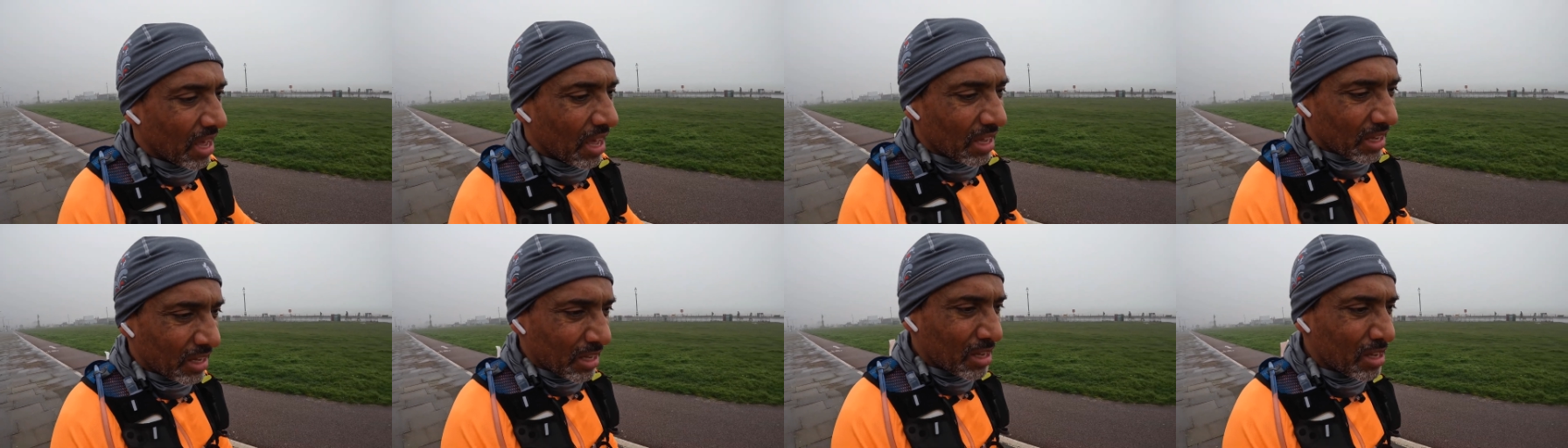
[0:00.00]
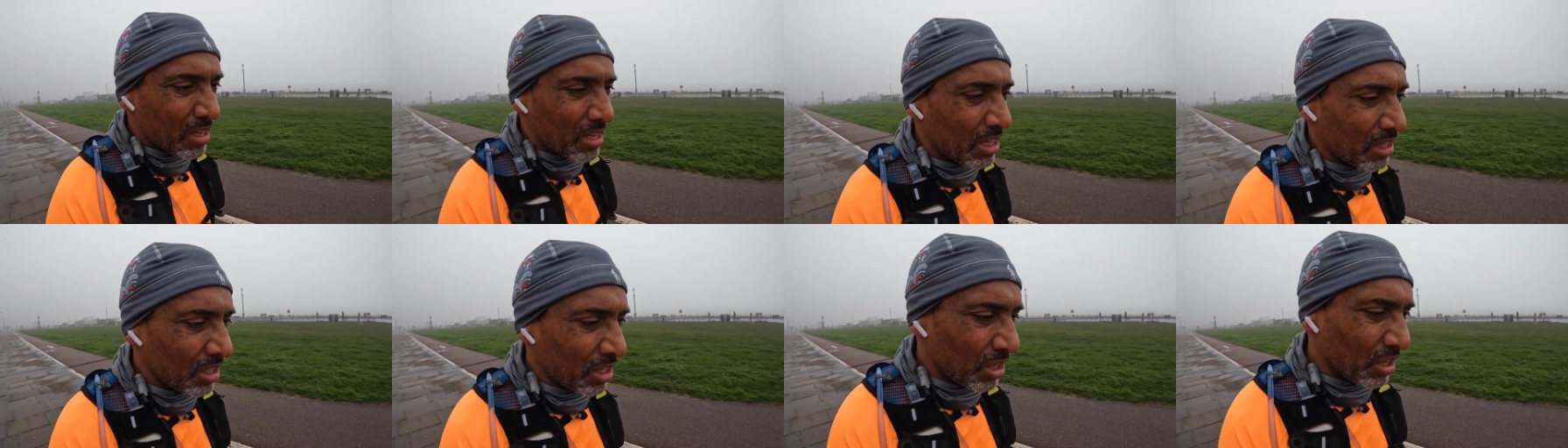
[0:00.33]

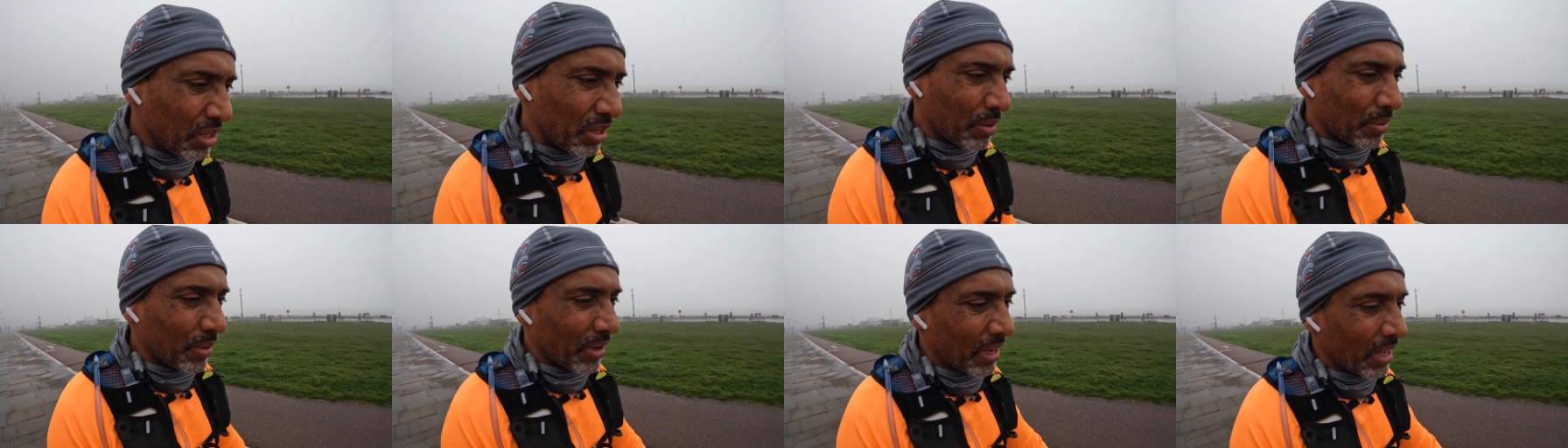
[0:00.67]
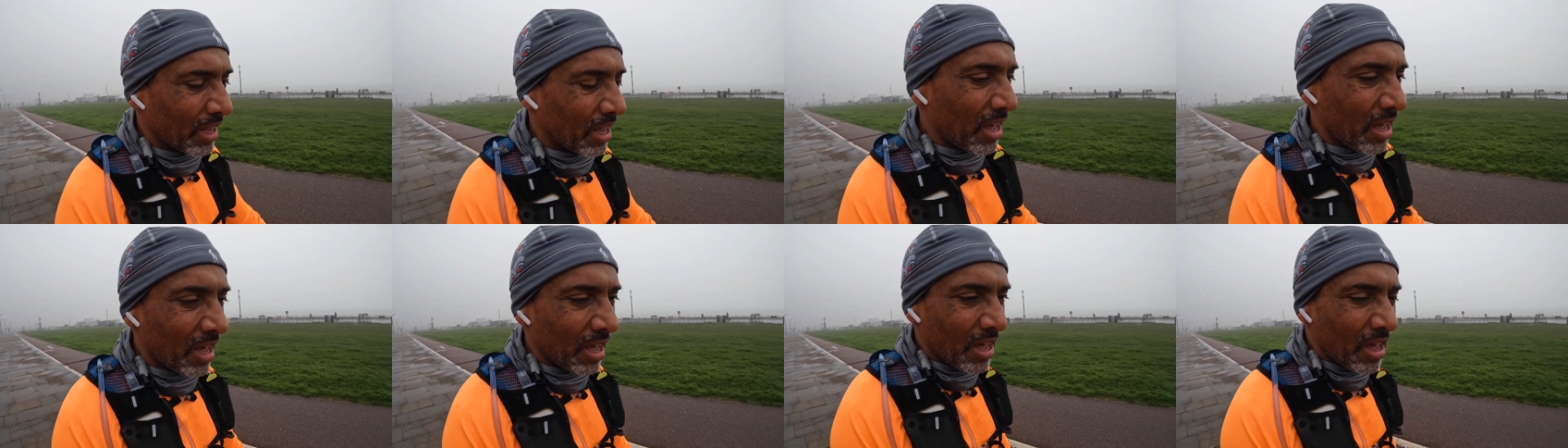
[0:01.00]
continue doing
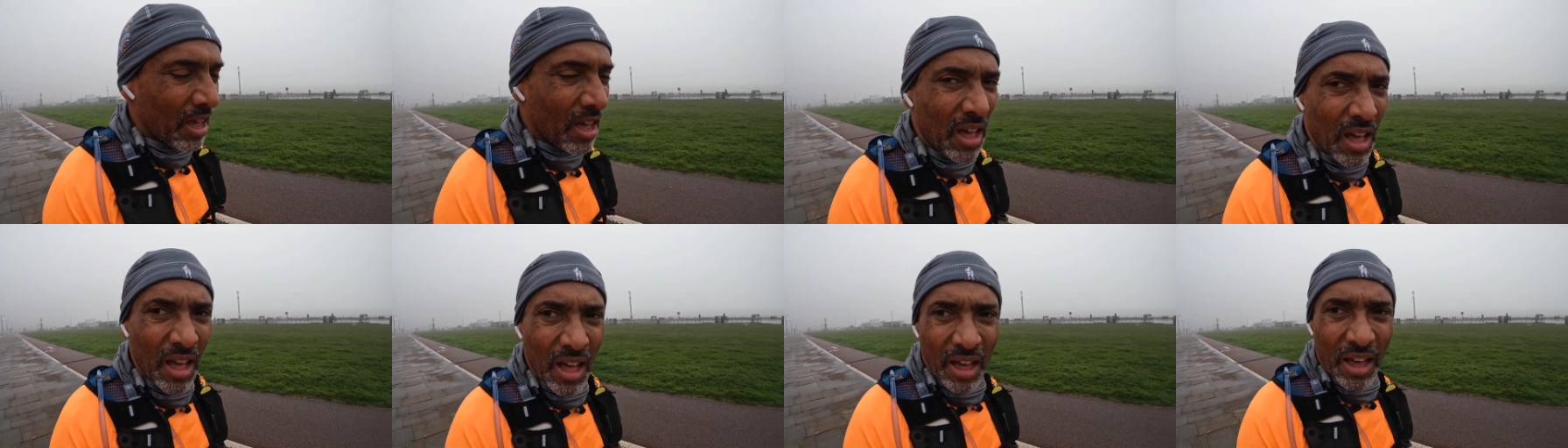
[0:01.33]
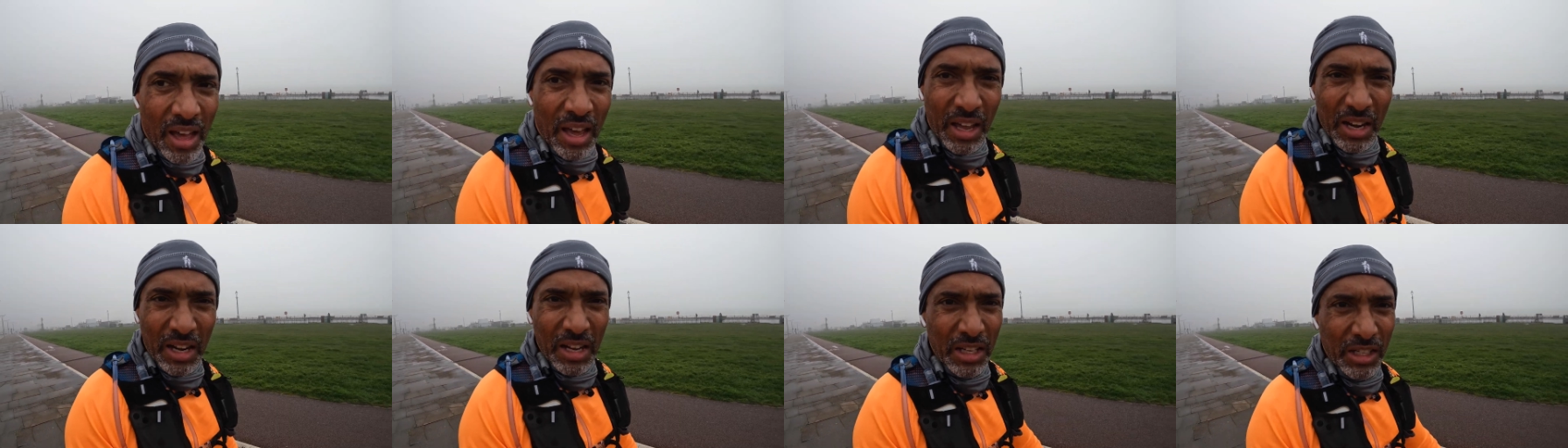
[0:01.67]

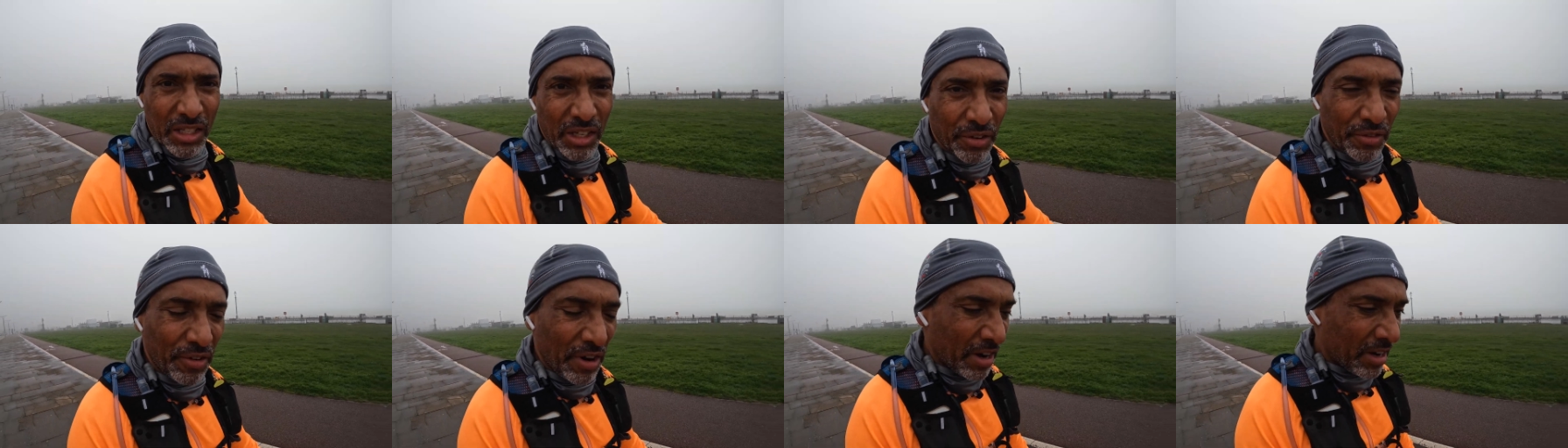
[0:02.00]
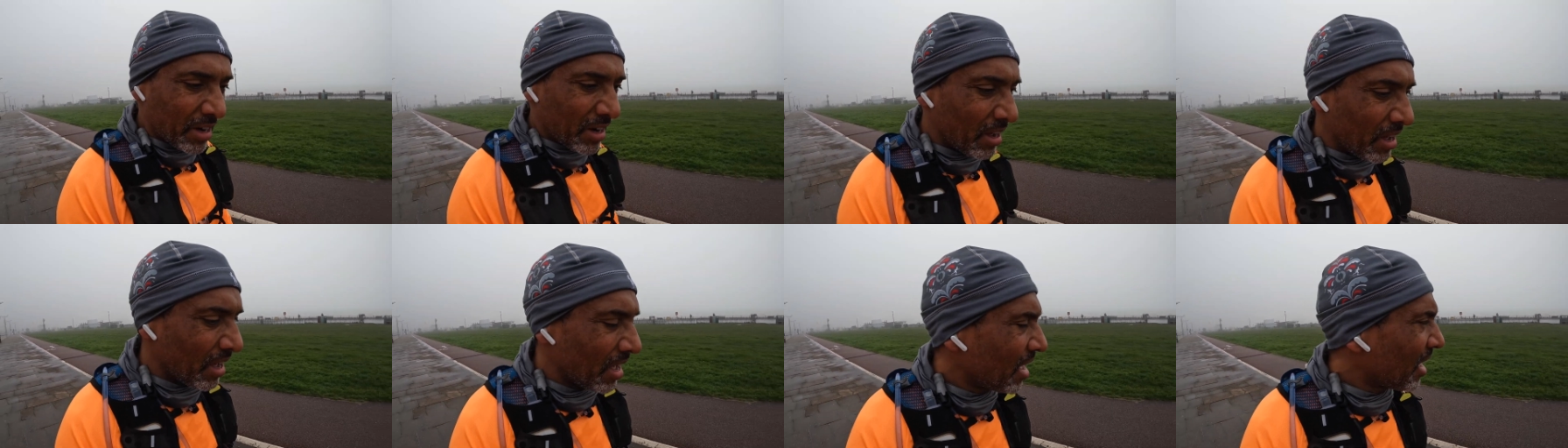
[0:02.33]
an easy run
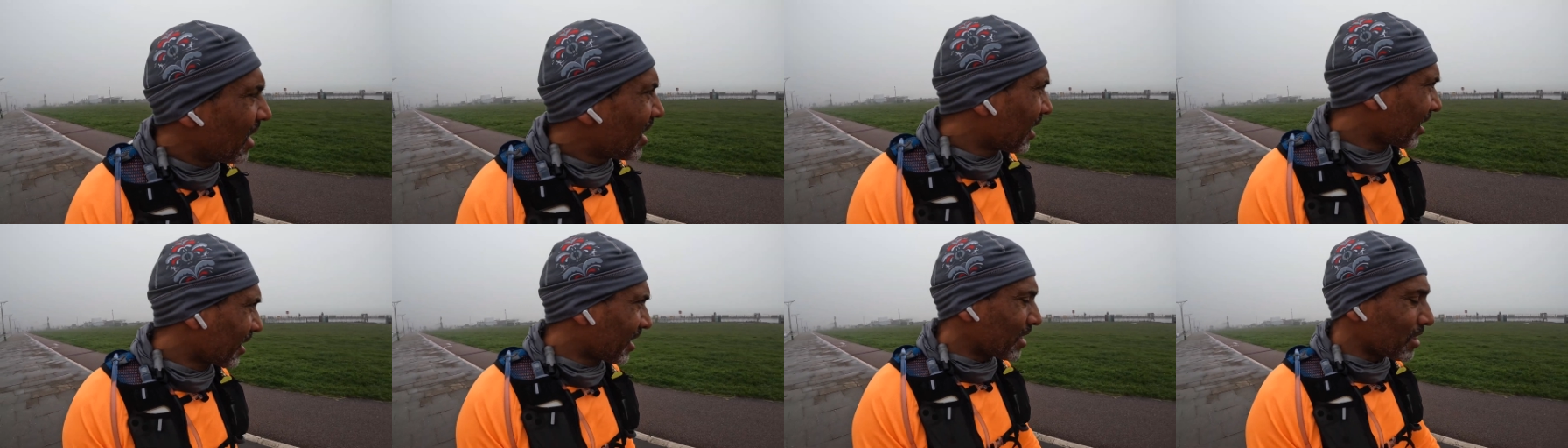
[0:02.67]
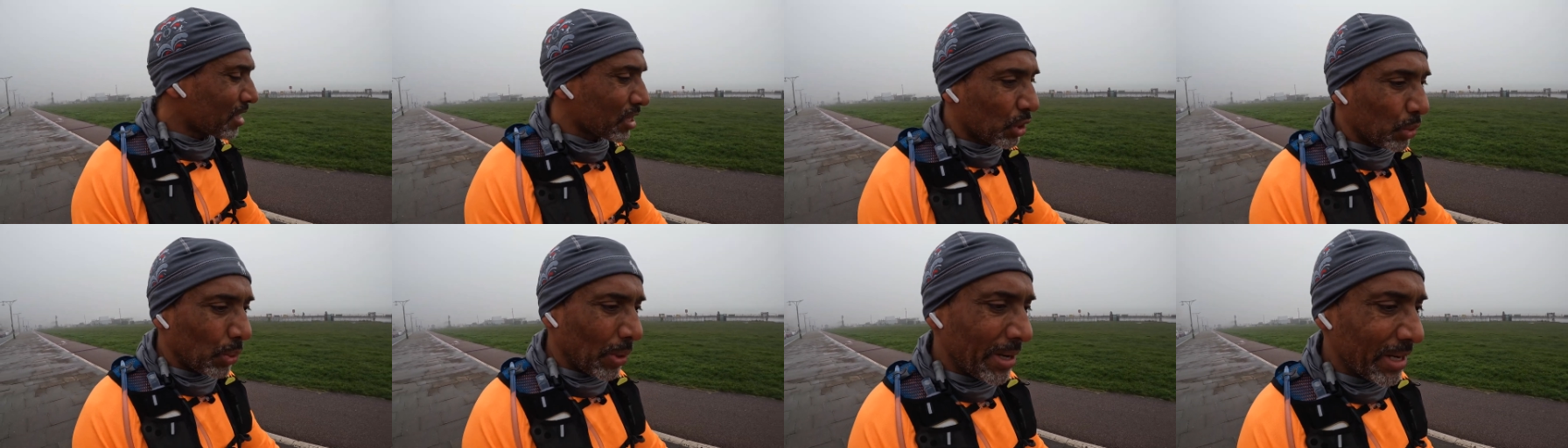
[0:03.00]
and get the
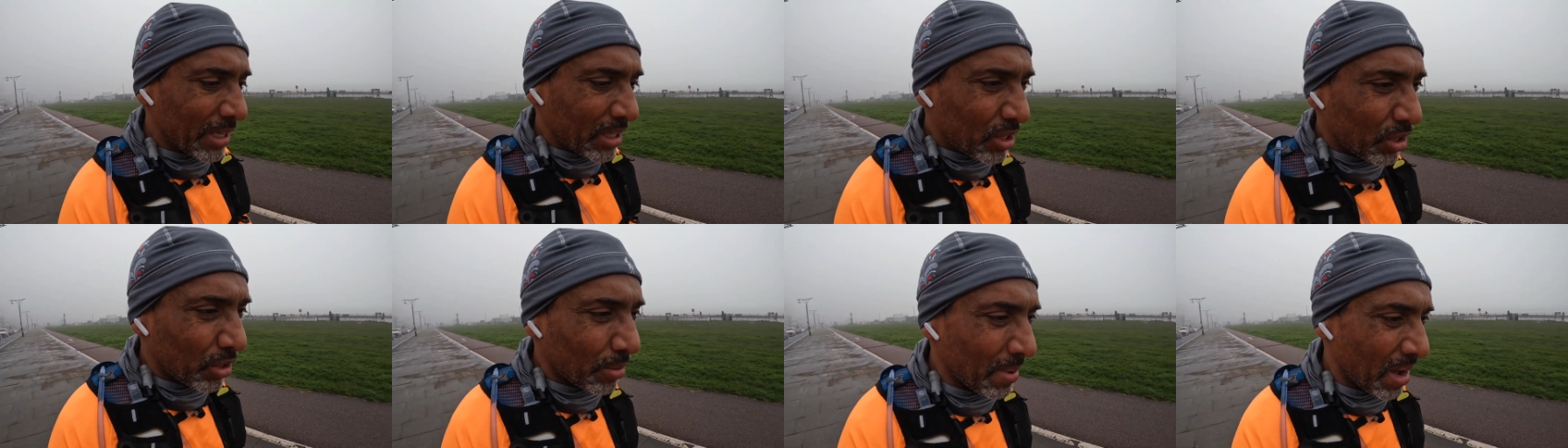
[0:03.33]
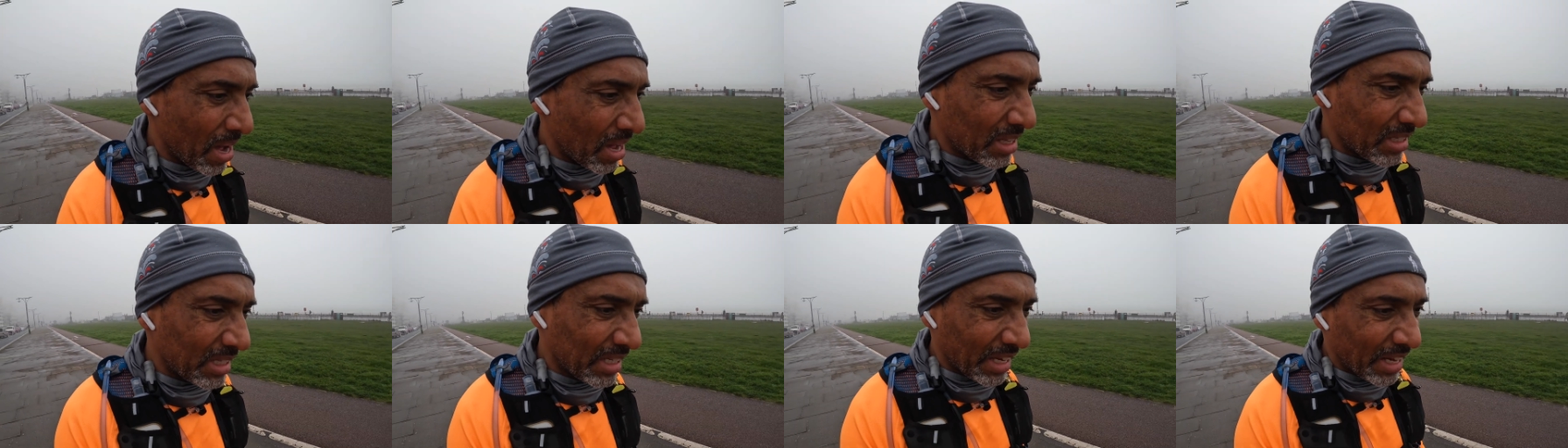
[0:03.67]
22
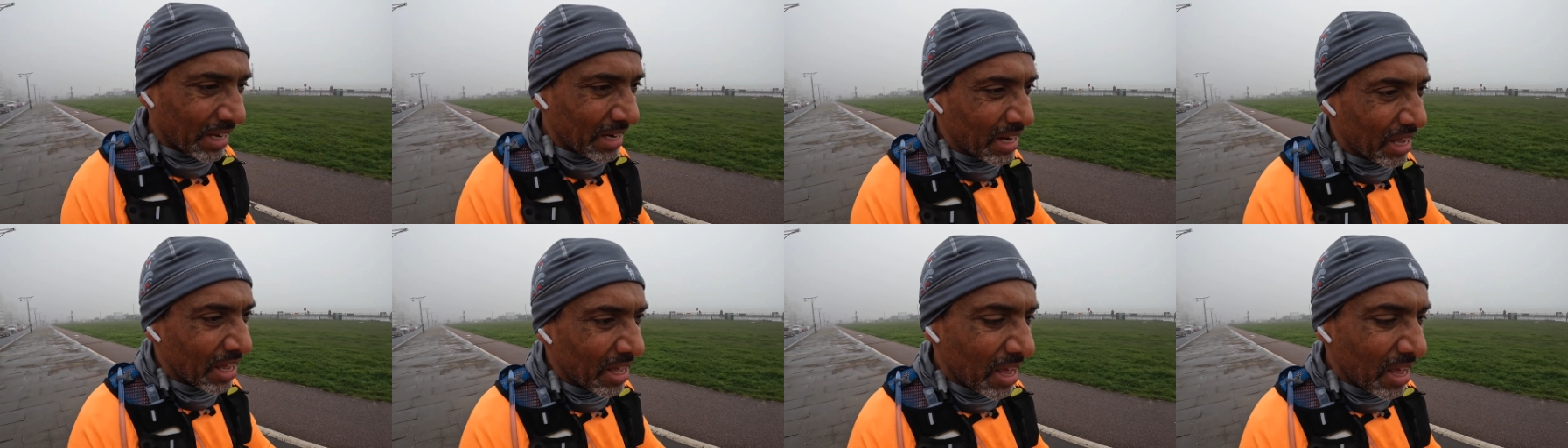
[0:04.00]
miles in,